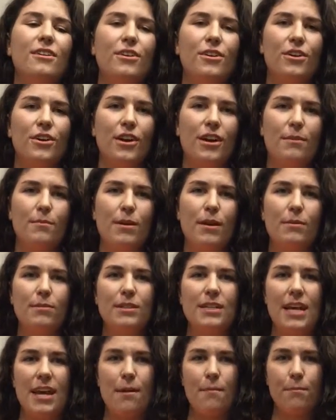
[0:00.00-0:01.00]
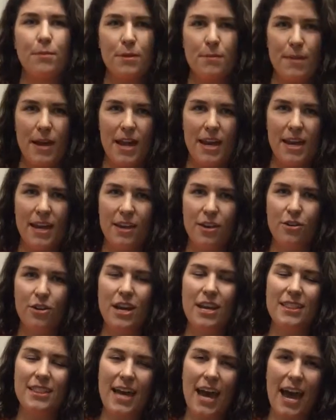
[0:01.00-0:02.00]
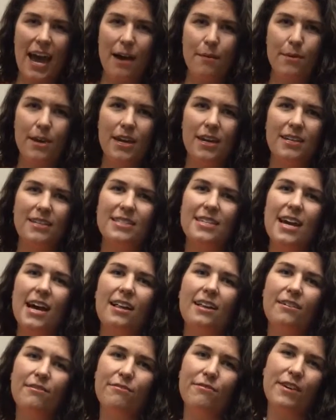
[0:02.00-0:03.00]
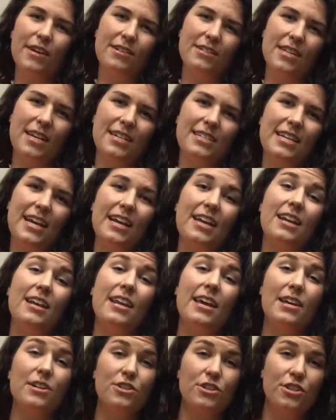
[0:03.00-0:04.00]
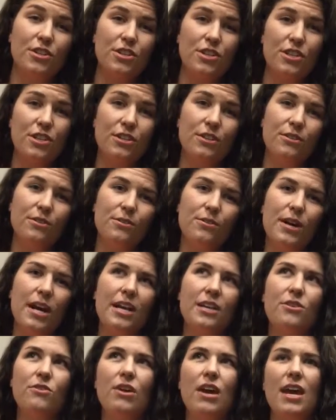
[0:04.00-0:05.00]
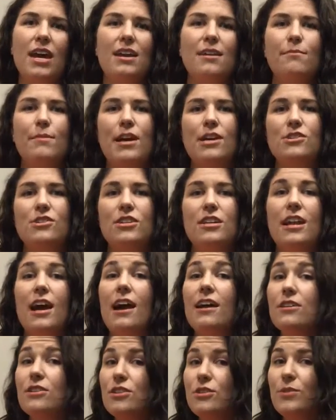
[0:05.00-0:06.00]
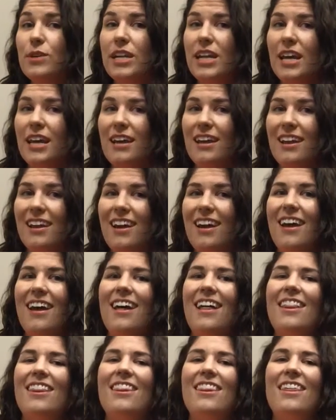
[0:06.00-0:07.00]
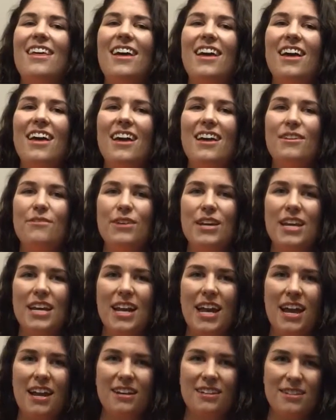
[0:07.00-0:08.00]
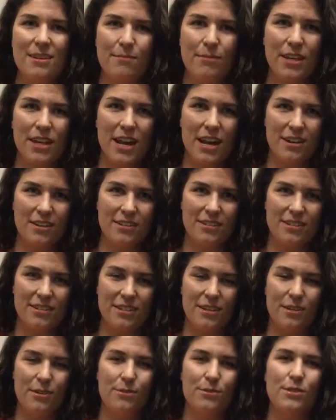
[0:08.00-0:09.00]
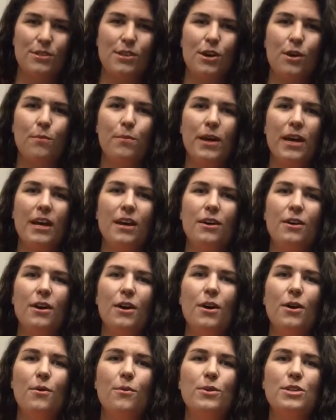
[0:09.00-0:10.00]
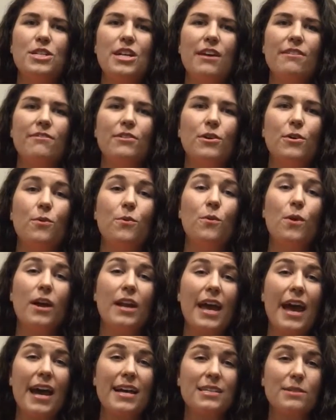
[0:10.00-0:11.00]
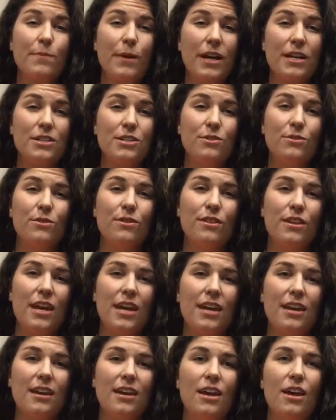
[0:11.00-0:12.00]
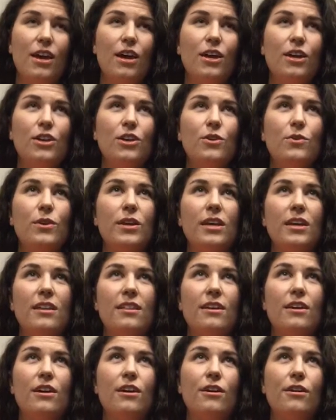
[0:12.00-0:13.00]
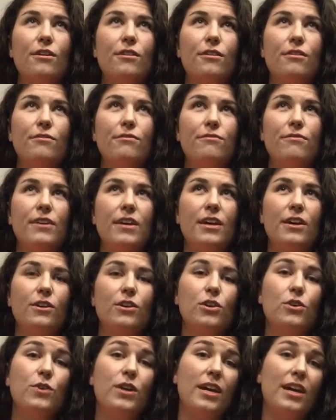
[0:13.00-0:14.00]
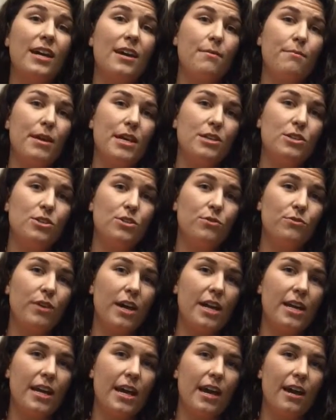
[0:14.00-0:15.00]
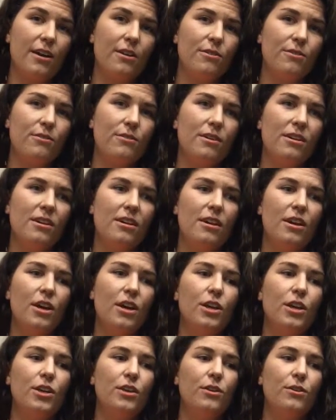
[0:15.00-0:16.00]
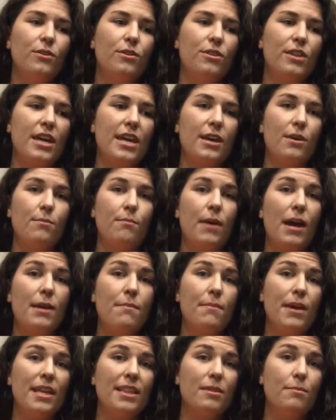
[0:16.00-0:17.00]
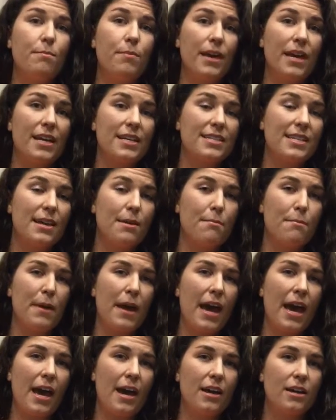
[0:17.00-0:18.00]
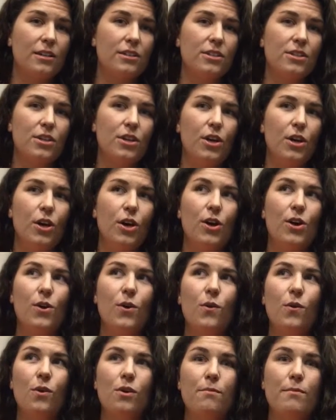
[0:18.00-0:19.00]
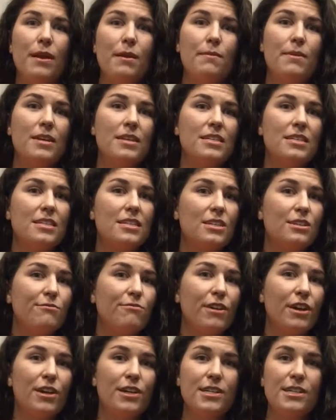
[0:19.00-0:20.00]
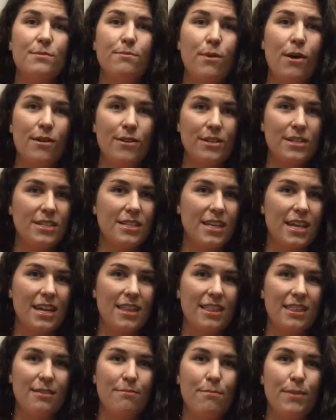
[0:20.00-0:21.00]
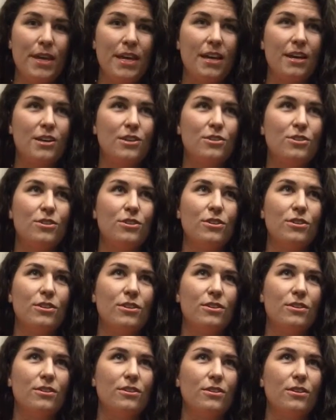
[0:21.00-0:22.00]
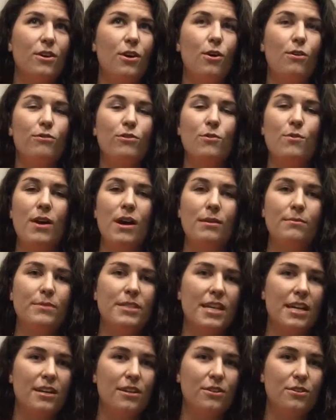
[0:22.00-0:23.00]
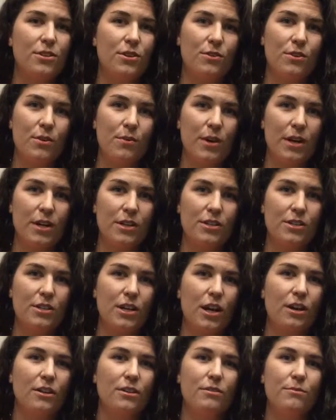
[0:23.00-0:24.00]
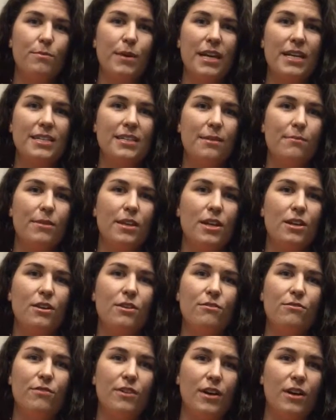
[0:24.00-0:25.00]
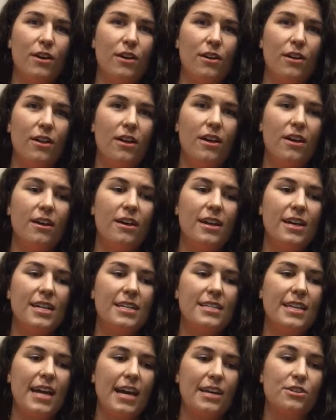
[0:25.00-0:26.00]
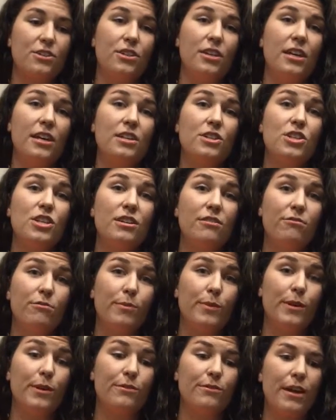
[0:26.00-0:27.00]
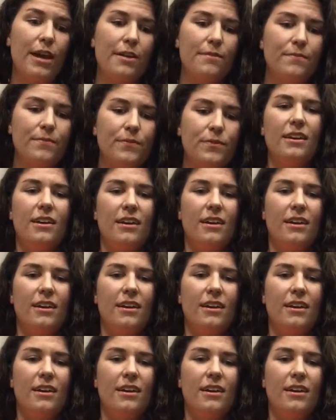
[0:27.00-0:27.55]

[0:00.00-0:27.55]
you're going to be able to implement it, create the habit until it feels like second nature to you and you can't imagine not doing it. Then we can add something else new. So pick whichever one aspect you think you either feel you can commit to right now, you think it might make the biggest impact, or maybe it's the very smallest thing because you're overwhelmed and you don't know where to start. Pick something you feel is actually achievable, right?